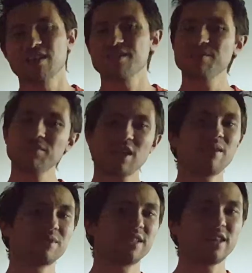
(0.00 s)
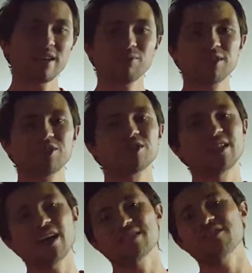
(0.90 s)
Sometimes the language
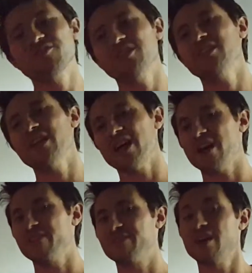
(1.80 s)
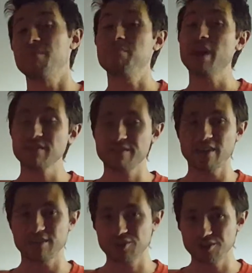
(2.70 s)
doesn't really have a main
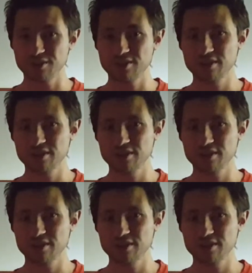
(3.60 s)
function.